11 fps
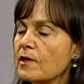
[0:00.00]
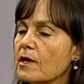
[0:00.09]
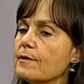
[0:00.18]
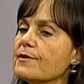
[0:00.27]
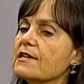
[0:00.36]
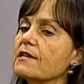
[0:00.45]

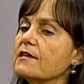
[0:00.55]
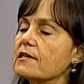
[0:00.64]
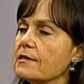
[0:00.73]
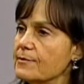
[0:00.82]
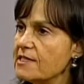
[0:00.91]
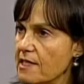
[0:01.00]
But it
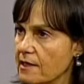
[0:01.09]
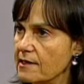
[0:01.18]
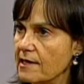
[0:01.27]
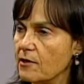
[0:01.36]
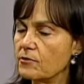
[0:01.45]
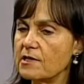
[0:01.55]
can be taken
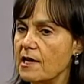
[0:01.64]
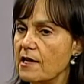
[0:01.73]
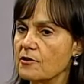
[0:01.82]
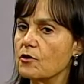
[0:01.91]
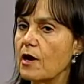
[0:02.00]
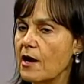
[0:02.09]
out,
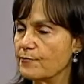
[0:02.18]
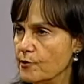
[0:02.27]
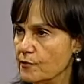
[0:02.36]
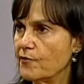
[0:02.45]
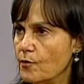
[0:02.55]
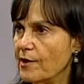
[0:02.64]
and you'll have
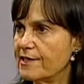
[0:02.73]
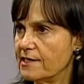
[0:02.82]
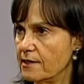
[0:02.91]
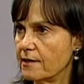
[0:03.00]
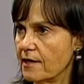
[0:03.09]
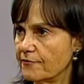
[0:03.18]
beautiful white
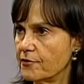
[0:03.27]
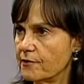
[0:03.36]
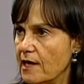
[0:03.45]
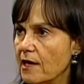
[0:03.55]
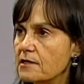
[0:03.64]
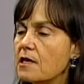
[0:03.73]
teeth after
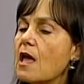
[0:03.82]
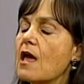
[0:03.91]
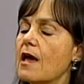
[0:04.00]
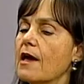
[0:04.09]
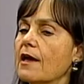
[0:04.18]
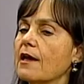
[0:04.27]
that,
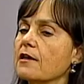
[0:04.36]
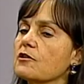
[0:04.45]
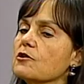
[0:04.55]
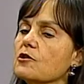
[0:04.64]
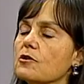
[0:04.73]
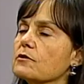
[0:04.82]
and
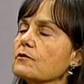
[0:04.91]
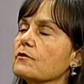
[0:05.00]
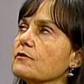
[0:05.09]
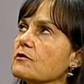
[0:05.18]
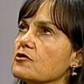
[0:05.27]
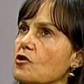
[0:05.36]
you'll
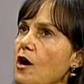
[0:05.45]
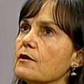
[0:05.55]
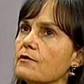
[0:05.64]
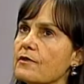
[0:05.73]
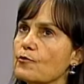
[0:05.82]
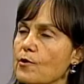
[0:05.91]
not
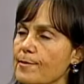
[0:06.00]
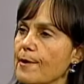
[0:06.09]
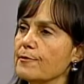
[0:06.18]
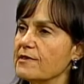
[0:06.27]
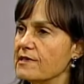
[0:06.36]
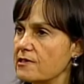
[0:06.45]

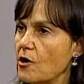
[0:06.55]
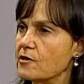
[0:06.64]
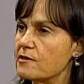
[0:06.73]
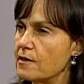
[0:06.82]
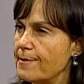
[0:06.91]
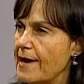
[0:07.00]
remember the
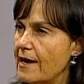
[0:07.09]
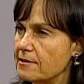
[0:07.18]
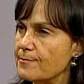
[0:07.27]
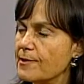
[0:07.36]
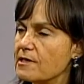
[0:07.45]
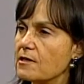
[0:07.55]
scars of the past,
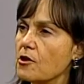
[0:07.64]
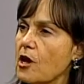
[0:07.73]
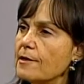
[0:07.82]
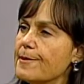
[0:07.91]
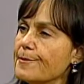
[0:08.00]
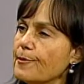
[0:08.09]
because a lot
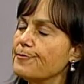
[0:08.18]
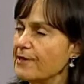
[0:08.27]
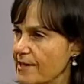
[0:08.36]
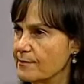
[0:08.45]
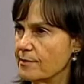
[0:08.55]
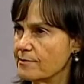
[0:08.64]
of people
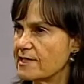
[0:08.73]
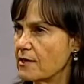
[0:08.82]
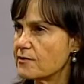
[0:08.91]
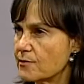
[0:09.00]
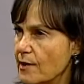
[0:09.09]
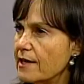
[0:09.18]
blame
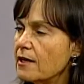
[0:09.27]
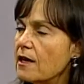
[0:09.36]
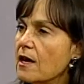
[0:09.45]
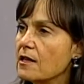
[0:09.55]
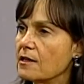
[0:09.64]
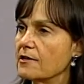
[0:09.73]
themselves, right?
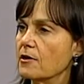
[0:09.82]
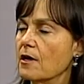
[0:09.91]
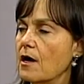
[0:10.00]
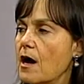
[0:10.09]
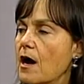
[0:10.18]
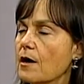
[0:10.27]
Like,
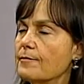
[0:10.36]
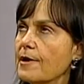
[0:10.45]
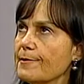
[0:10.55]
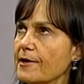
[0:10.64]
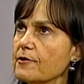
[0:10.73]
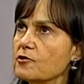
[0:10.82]
my
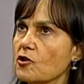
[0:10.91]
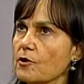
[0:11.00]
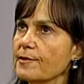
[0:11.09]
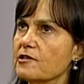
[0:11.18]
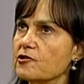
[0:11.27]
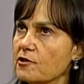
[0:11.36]
mother told
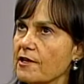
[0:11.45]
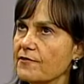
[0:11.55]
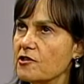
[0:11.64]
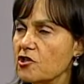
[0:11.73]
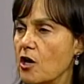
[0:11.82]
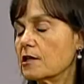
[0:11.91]
me I shouldn't have the
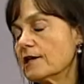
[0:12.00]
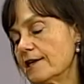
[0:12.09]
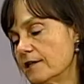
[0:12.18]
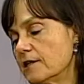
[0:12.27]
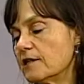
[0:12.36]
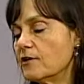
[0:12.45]
chocolate. I
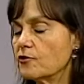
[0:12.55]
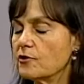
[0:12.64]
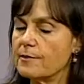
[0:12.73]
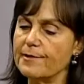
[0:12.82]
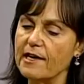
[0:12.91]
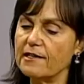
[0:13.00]
hid it under
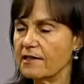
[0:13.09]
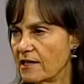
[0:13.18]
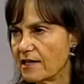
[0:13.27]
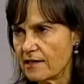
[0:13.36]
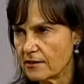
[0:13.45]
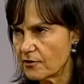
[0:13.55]
the bed, and I
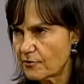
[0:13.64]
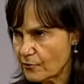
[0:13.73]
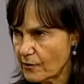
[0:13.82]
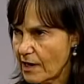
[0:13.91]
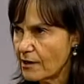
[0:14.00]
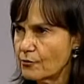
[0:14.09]
ate it
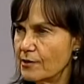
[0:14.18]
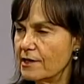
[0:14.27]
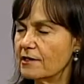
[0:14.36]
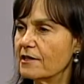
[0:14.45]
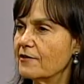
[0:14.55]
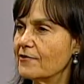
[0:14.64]
through
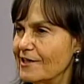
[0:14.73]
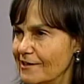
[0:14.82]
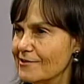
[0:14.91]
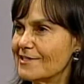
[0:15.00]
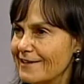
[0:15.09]
Halloween and everything else like that.